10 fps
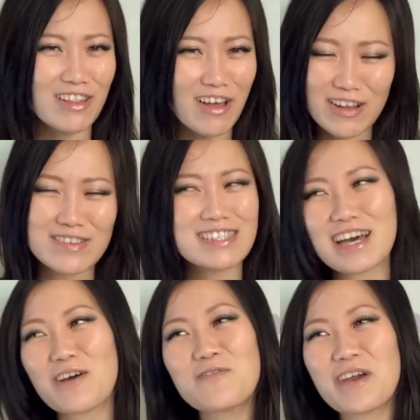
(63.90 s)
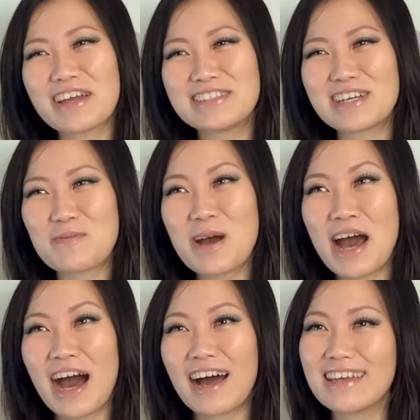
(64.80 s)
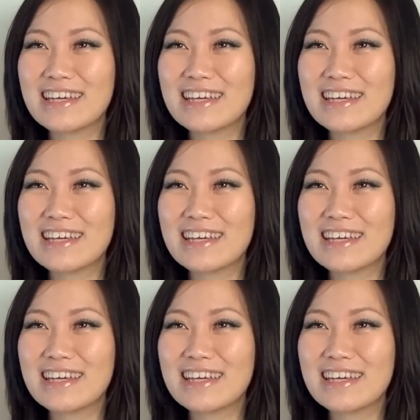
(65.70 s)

a lot of stuff and um, an